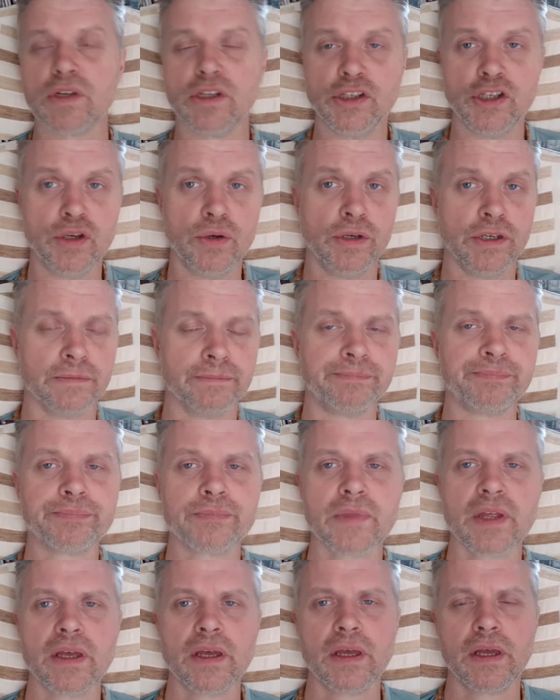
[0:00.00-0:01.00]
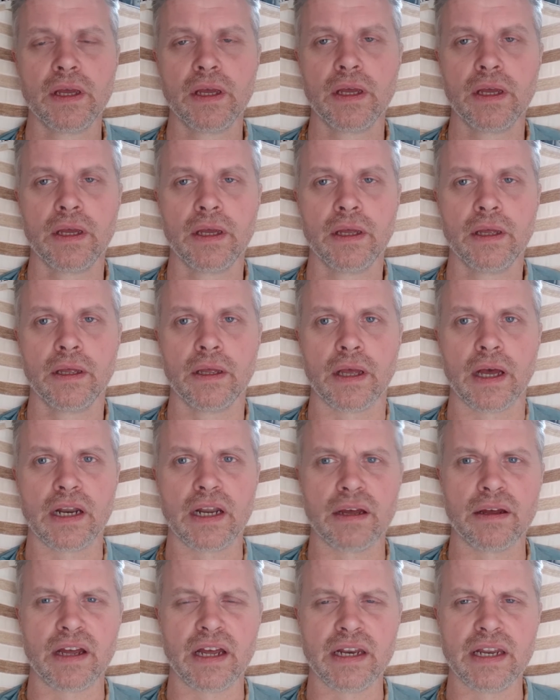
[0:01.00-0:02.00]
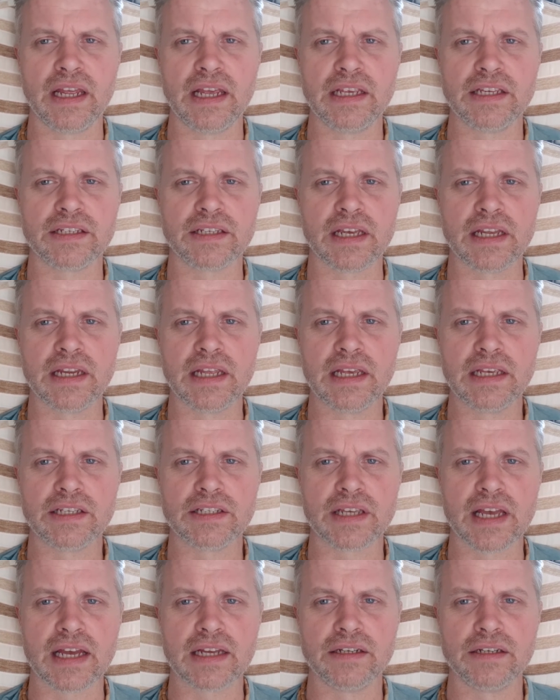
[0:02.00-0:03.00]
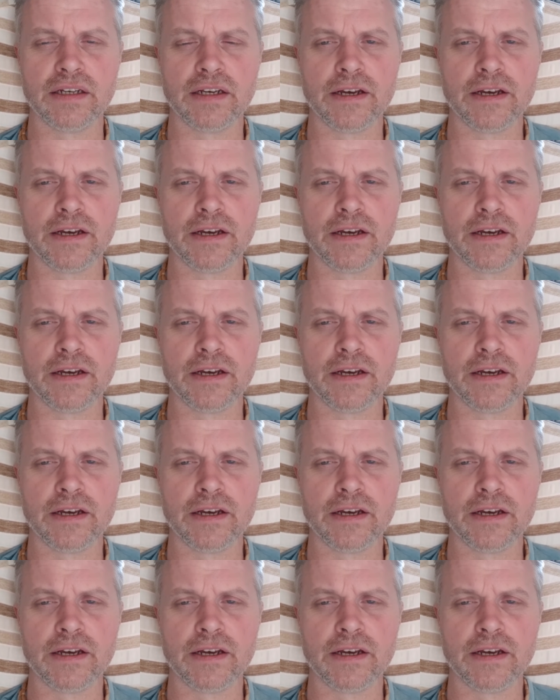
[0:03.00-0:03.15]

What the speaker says: Hugan, and he said